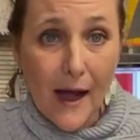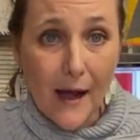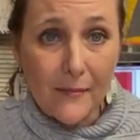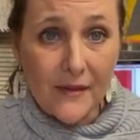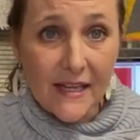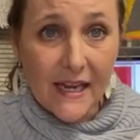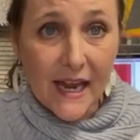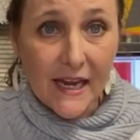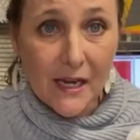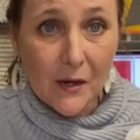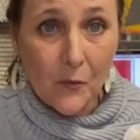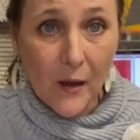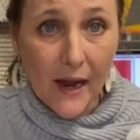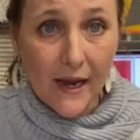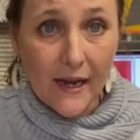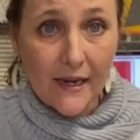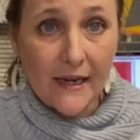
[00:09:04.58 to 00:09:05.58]
Bob, the 80
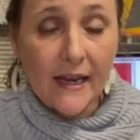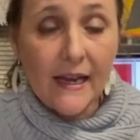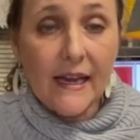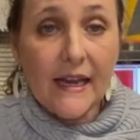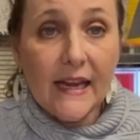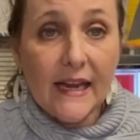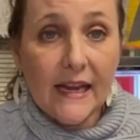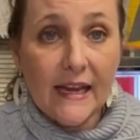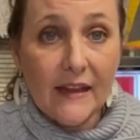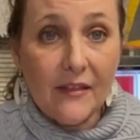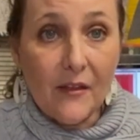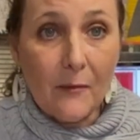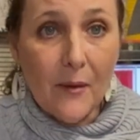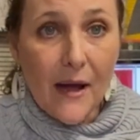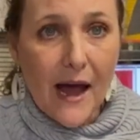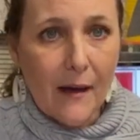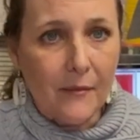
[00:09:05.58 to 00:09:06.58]
weight, in
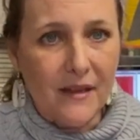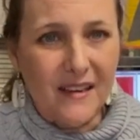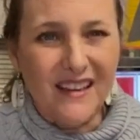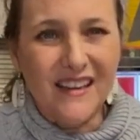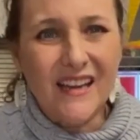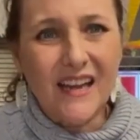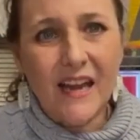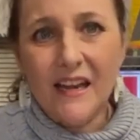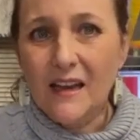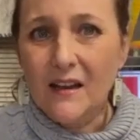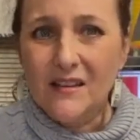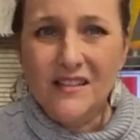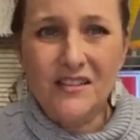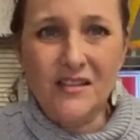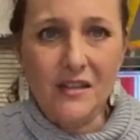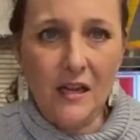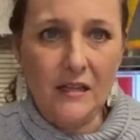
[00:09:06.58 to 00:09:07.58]
the bobbin. And it
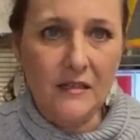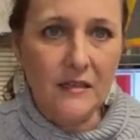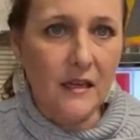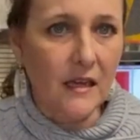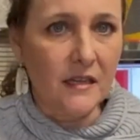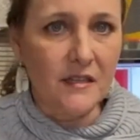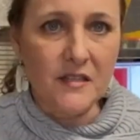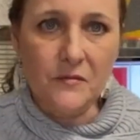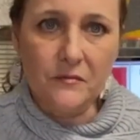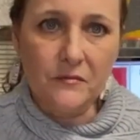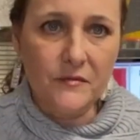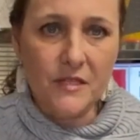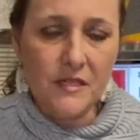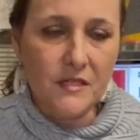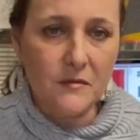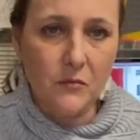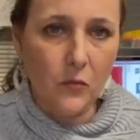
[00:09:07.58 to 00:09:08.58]

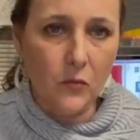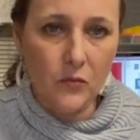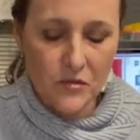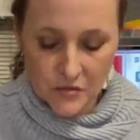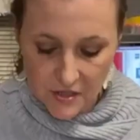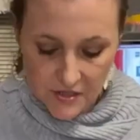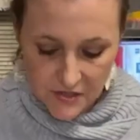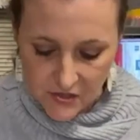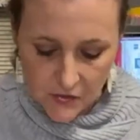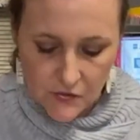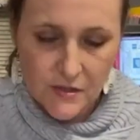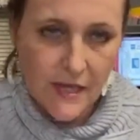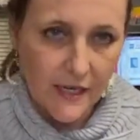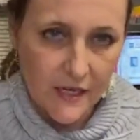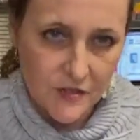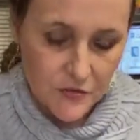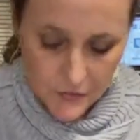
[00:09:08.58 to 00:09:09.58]
just sews
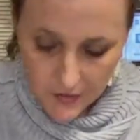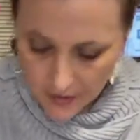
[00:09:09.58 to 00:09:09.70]
like a